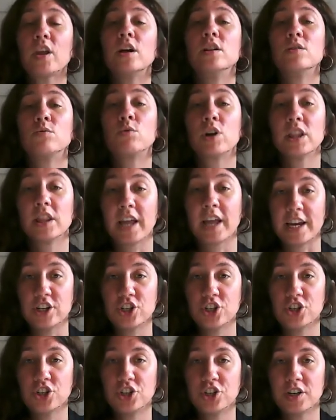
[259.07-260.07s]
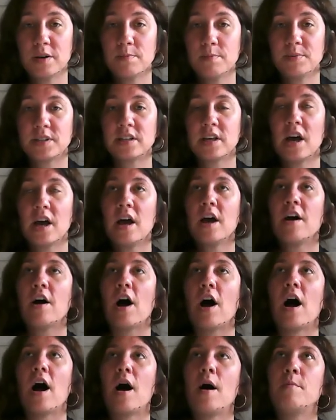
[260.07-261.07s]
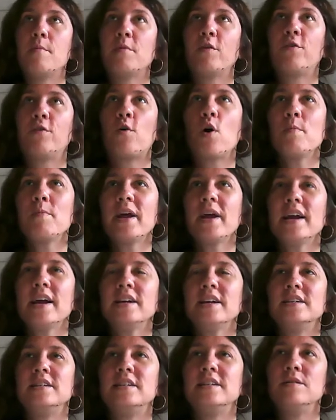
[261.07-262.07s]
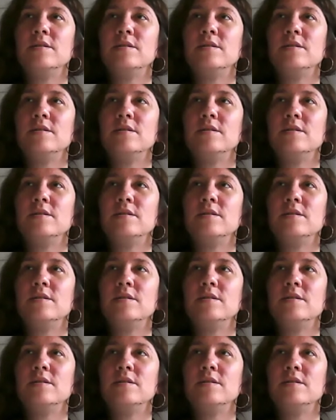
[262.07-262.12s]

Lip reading: relationships, forming